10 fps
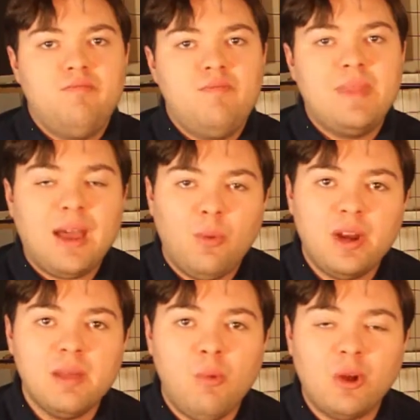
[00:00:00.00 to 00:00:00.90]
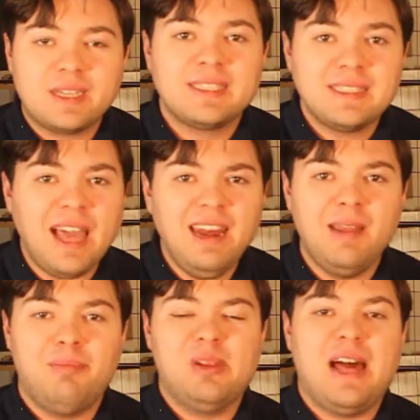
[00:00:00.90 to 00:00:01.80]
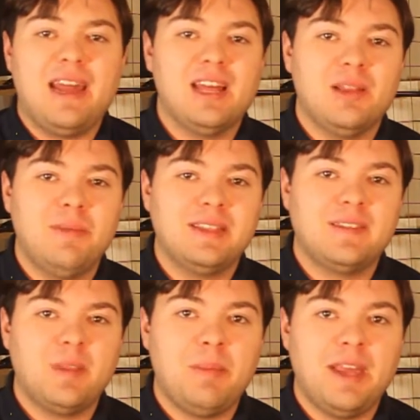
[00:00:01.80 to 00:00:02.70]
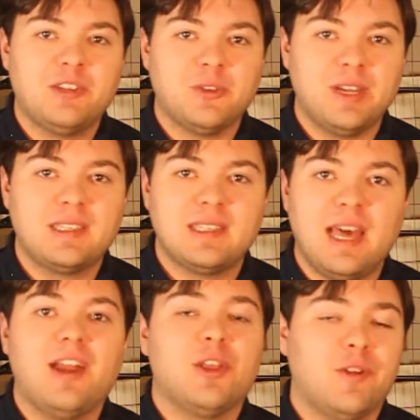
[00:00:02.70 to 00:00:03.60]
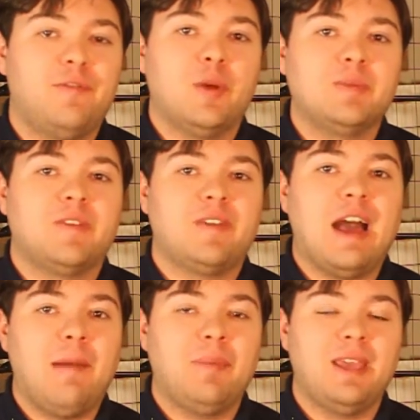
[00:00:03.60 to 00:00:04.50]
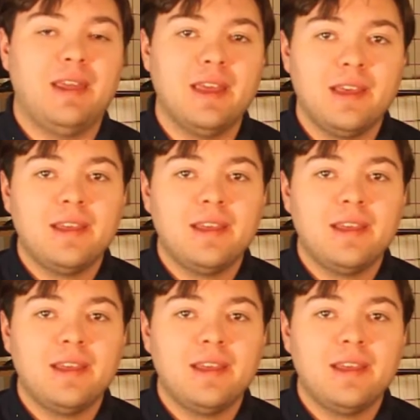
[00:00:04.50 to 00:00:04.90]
Now, one of the more exciting plot elements of The Matrix that other films have copied